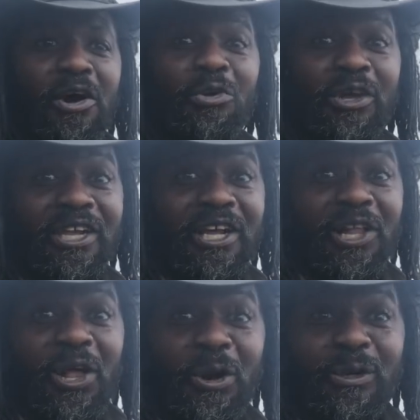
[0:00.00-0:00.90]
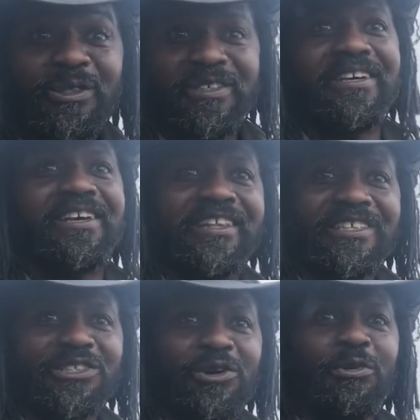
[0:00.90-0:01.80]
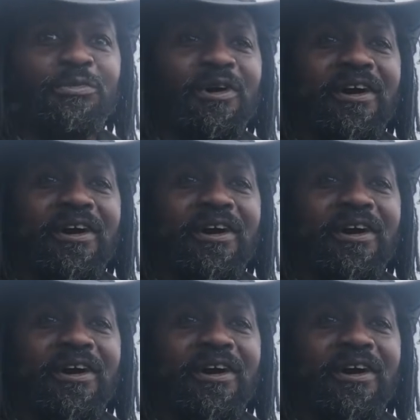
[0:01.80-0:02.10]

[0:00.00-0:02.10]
We're getting close. The show